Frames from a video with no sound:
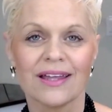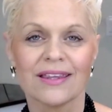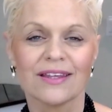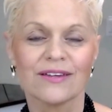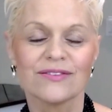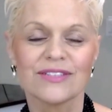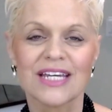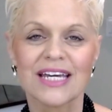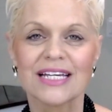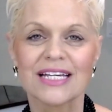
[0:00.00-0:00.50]

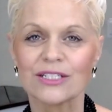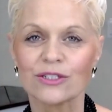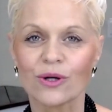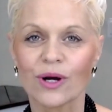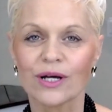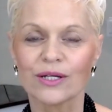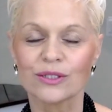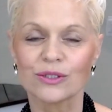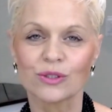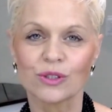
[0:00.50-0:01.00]
They've taken
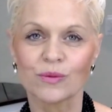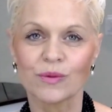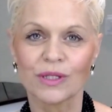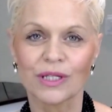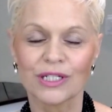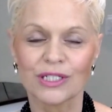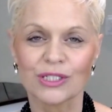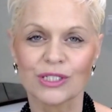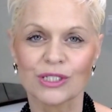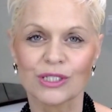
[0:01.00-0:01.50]
trials and
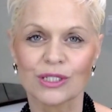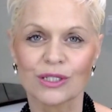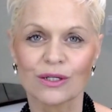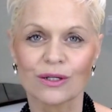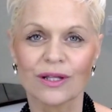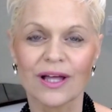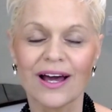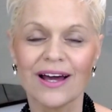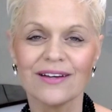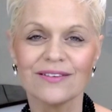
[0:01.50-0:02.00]
tribulations in
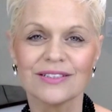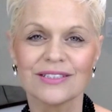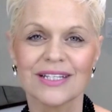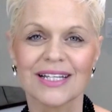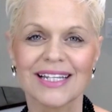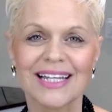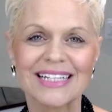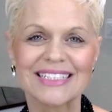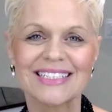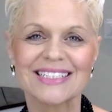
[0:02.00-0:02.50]
their lives and the
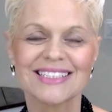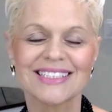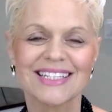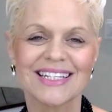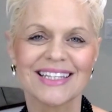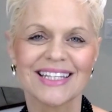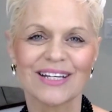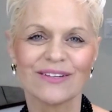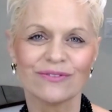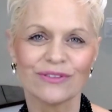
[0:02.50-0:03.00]
lessons
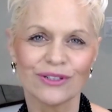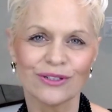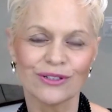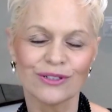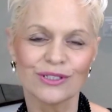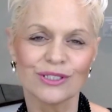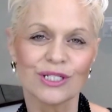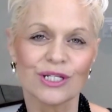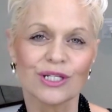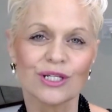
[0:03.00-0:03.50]
that they've
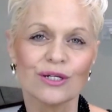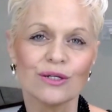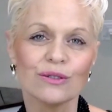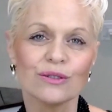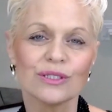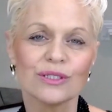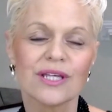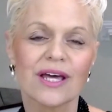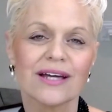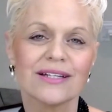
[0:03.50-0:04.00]
learned to
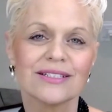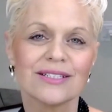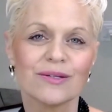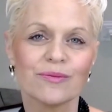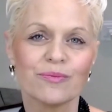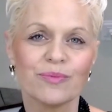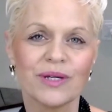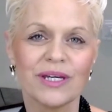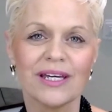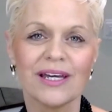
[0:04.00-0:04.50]
use that to
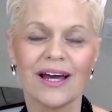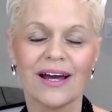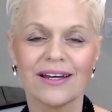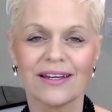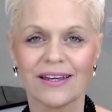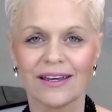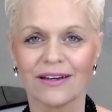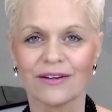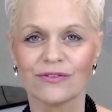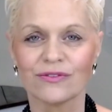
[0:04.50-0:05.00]
be a
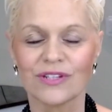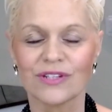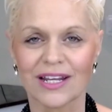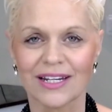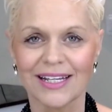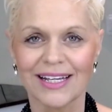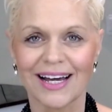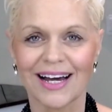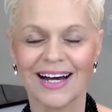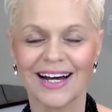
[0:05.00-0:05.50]
gift and
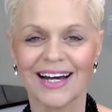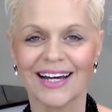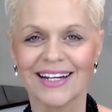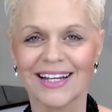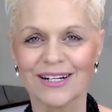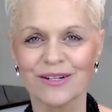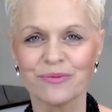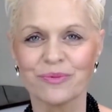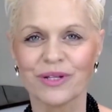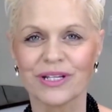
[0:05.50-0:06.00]
a guide
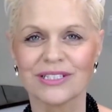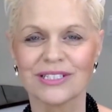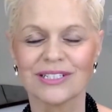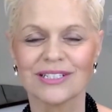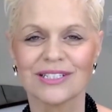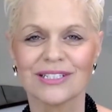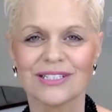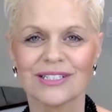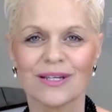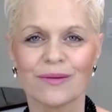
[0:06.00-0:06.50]
and a blessing
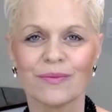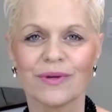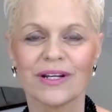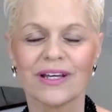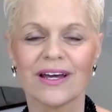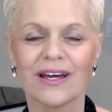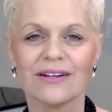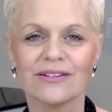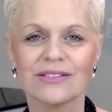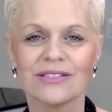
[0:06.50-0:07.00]
to
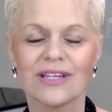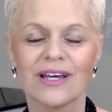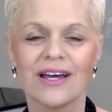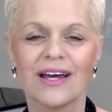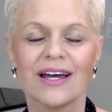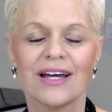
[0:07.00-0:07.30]
somebody else,